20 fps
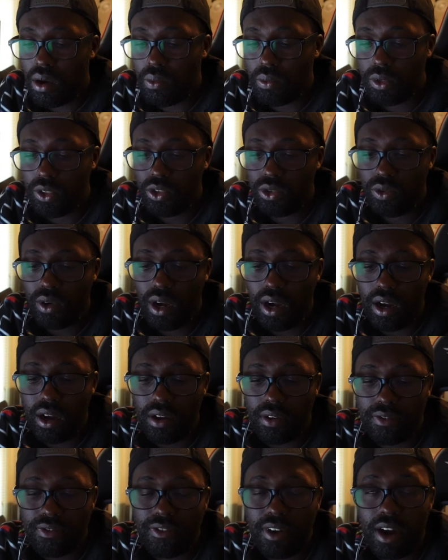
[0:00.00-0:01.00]
we do
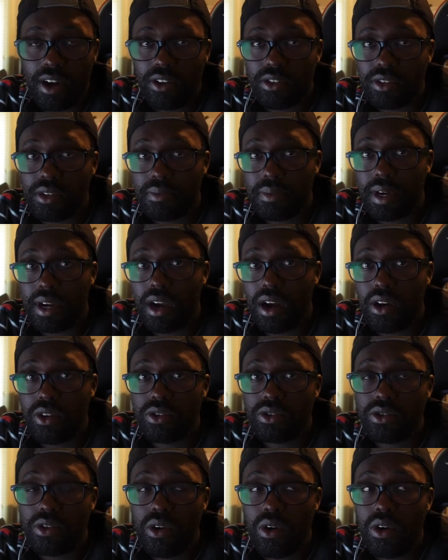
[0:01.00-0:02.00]
have fires at my
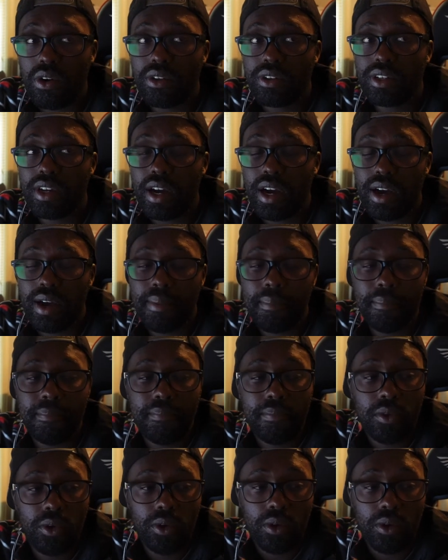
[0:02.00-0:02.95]
house all the time.